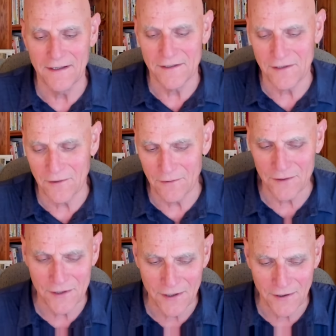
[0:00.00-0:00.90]
So it
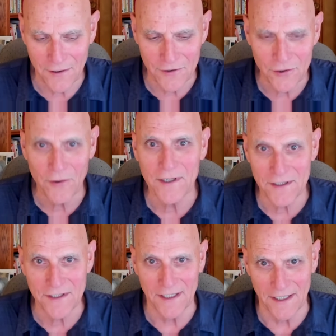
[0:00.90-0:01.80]
was a joy to
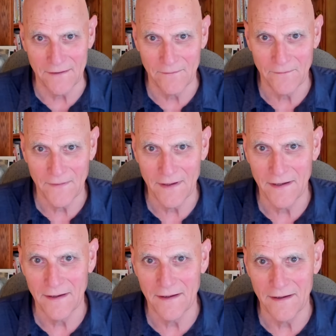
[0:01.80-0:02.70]
see,
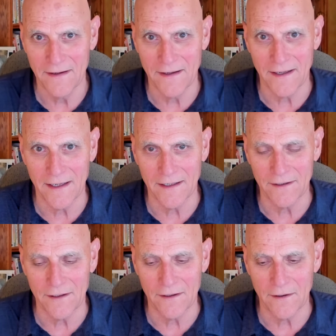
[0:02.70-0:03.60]

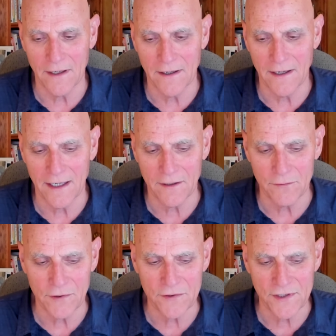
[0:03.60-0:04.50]
and I had a
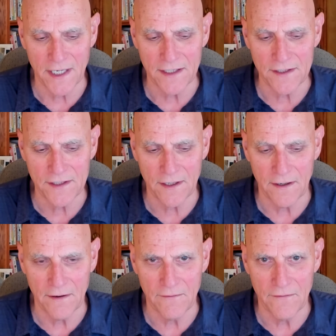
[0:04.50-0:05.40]
real sense
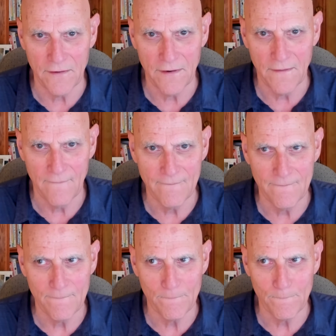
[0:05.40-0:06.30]
of
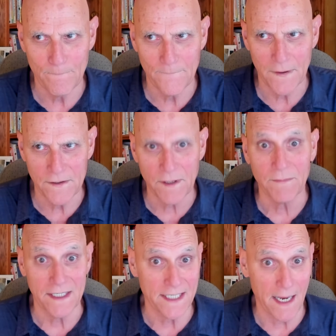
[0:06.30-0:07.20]

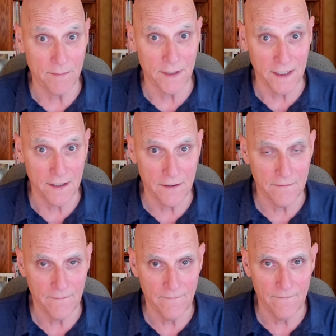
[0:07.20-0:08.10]
something's happening here
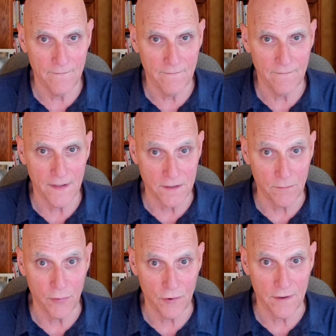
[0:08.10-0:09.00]
that's
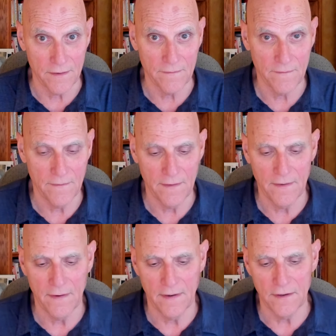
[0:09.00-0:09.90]
important.
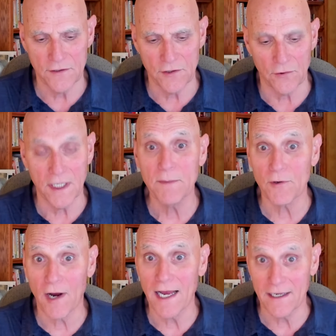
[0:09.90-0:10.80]
So keep
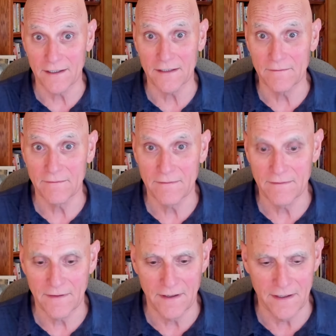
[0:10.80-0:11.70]
your eye on it,
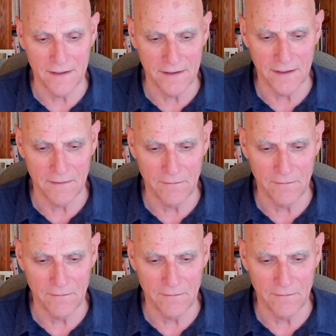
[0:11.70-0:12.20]
and